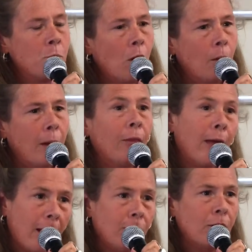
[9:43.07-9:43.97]
um, and
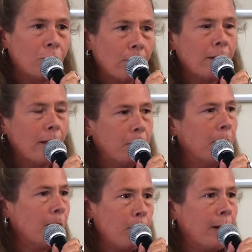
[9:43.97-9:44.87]
that eventually led
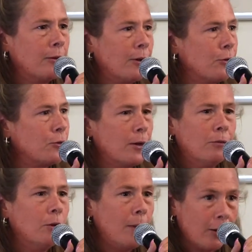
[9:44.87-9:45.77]
me to the Penitentiary of
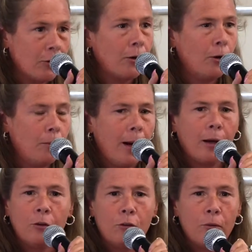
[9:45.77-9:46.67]
New Mexico back
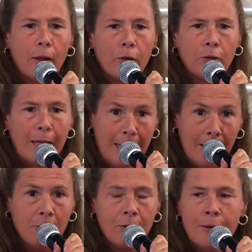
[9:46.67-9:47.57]
in
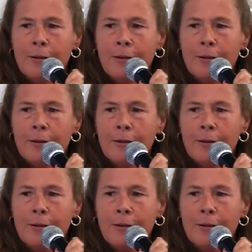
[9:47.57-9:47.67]
2008.